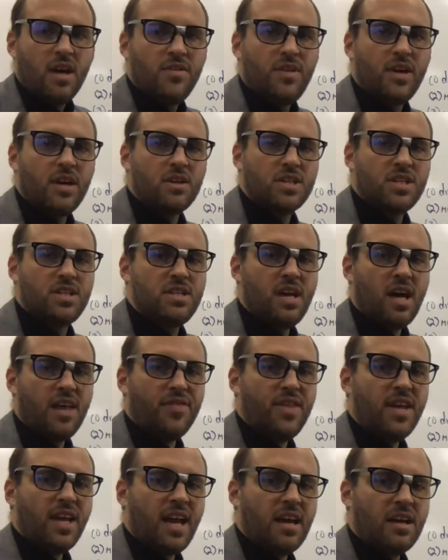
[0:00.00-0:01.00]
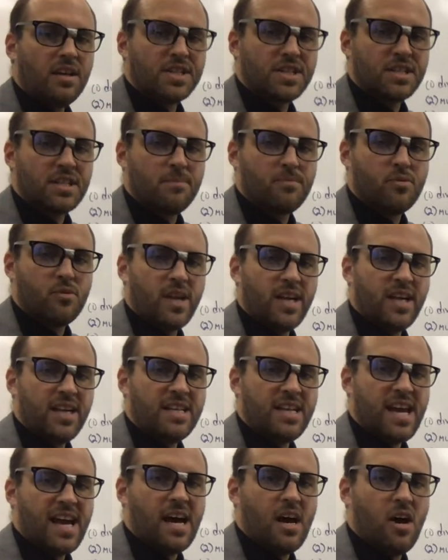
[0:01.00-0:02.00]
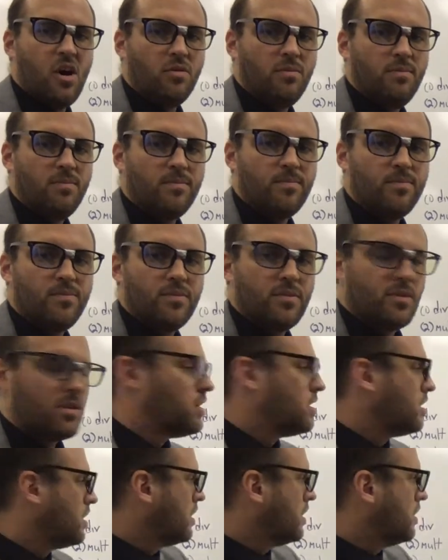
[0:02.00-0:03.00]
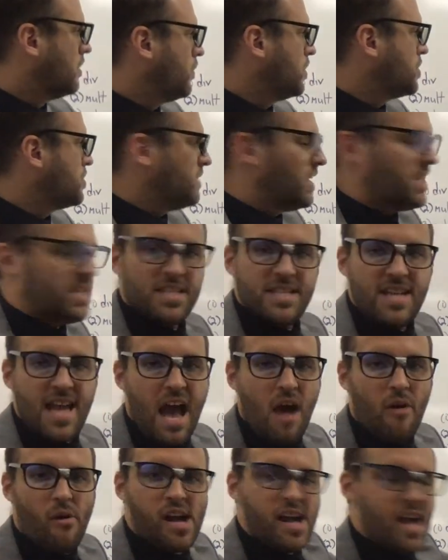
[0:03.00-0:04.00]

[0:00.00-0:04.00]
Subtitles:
There's nothing else to bring down, which means now I